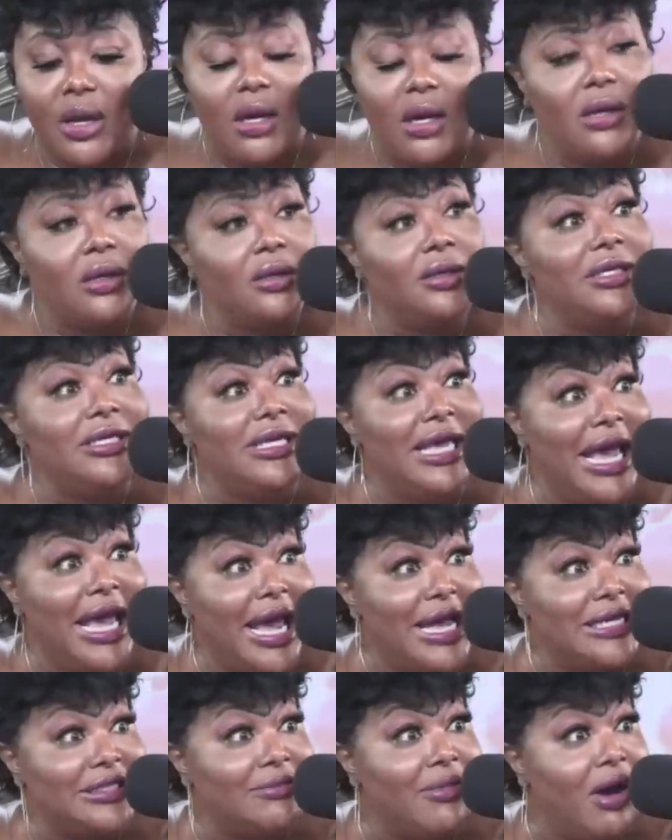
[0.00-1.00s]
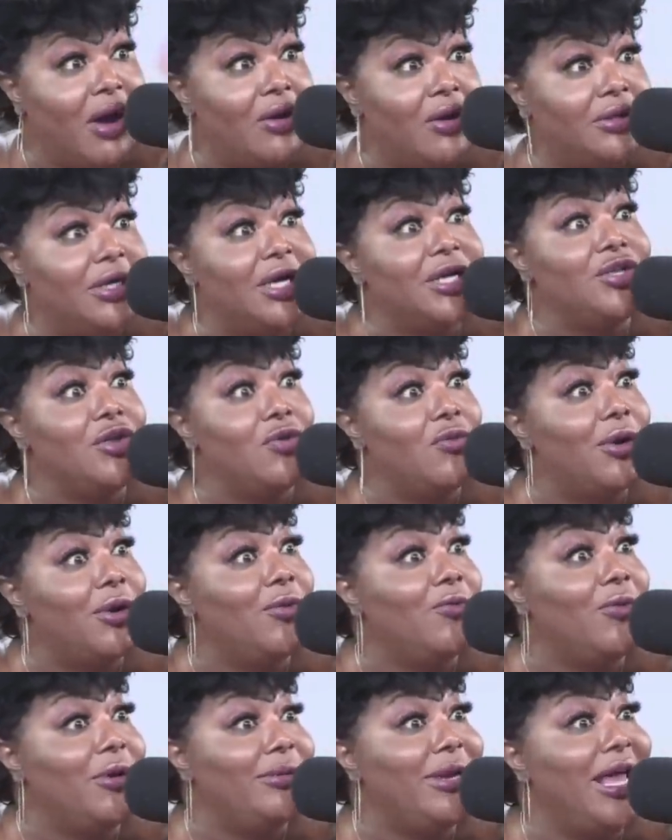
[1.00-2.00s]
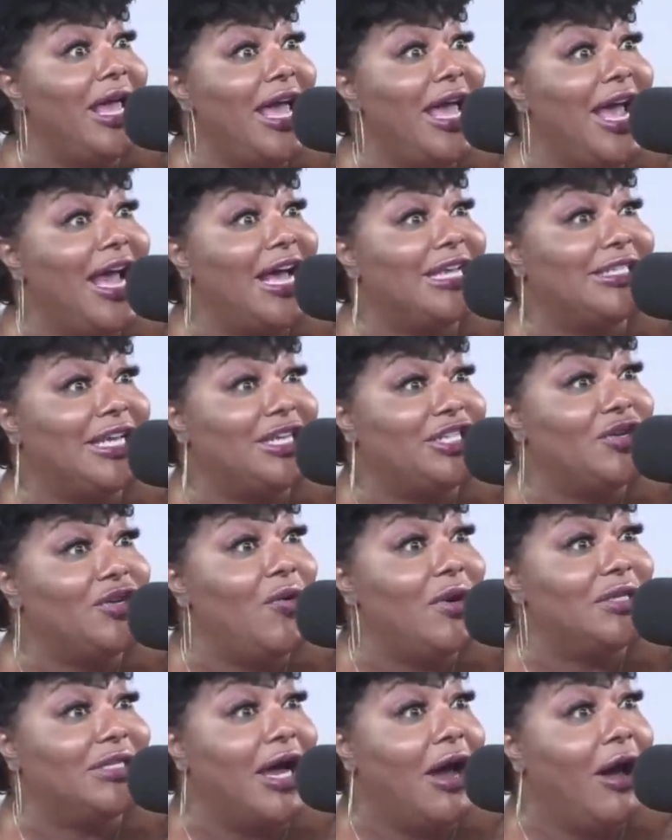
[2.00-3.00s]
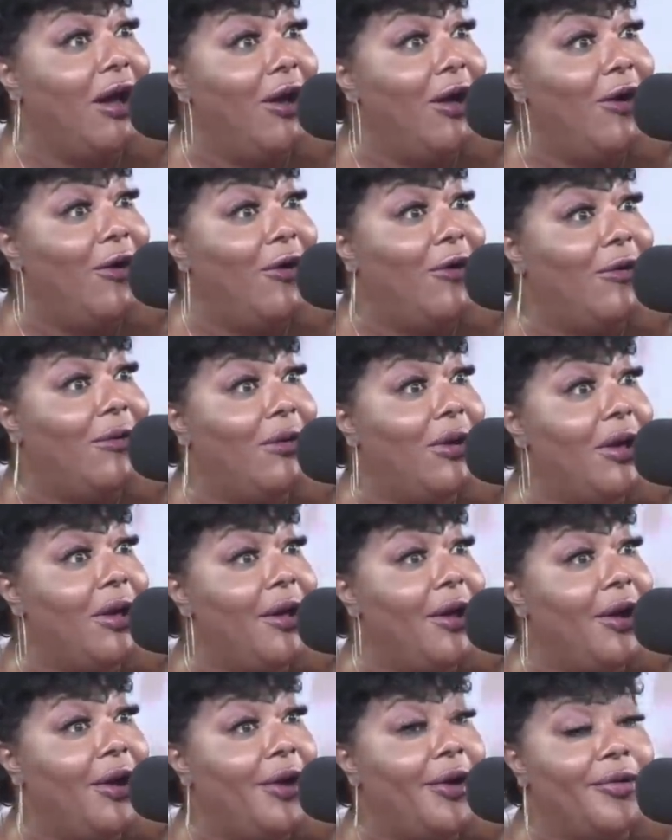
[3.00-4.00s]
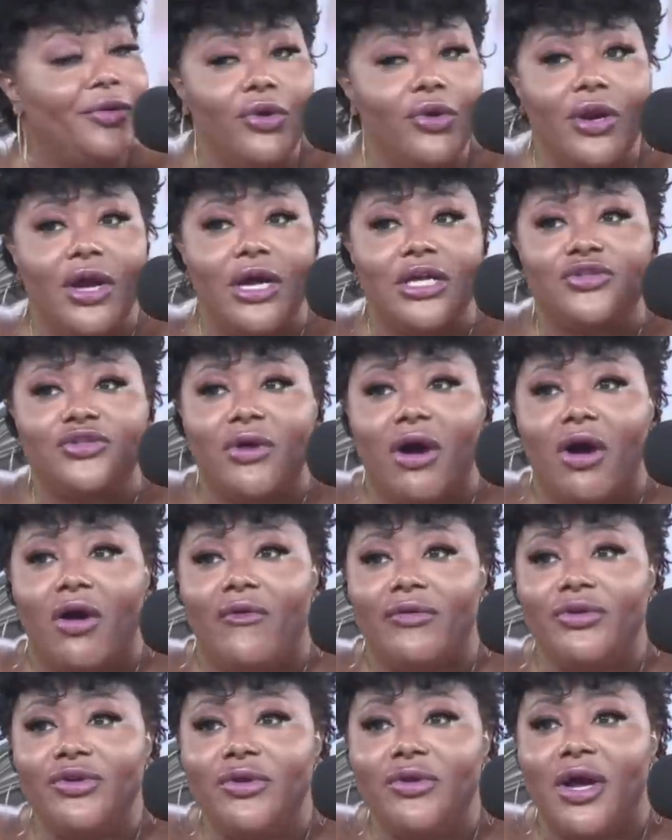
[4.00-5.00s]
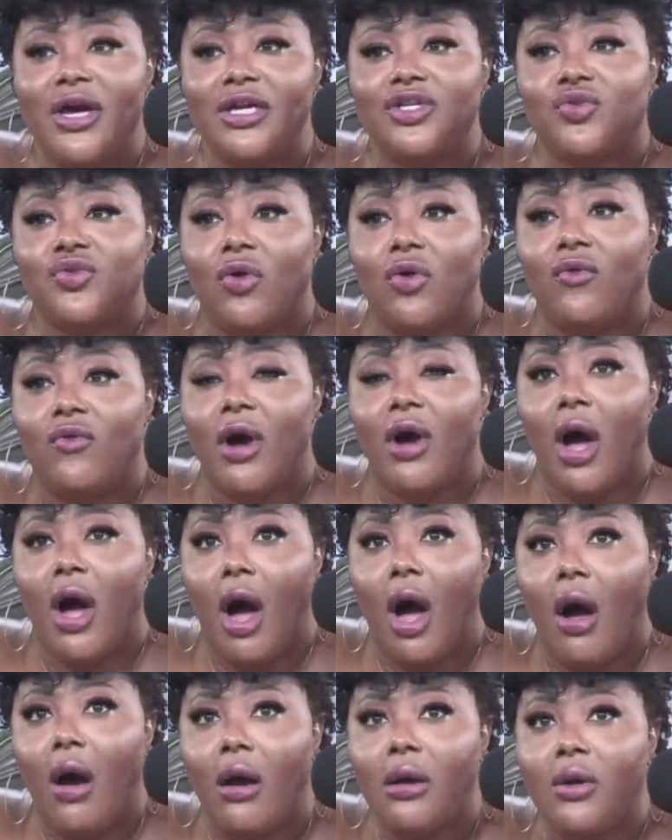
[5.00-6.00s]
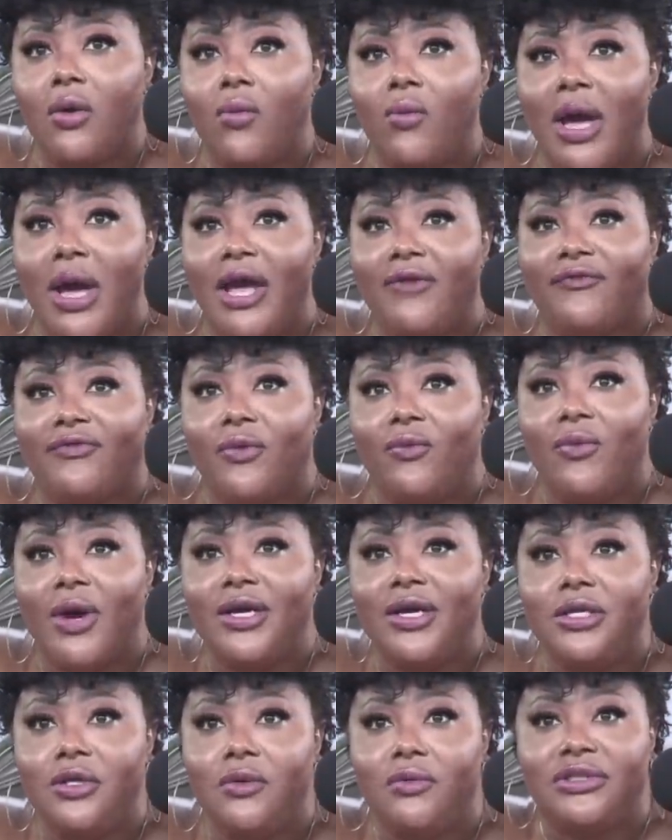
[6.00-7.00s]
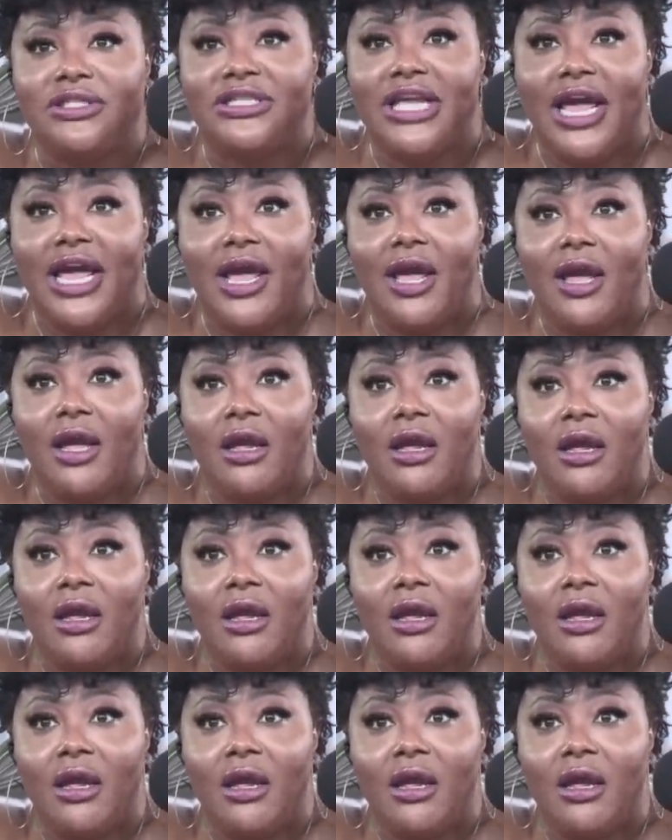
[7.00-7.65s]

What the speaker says: Yes, Mo. Didn't you want to whoop their ass that you was at home? You done drove all the way from where you was at.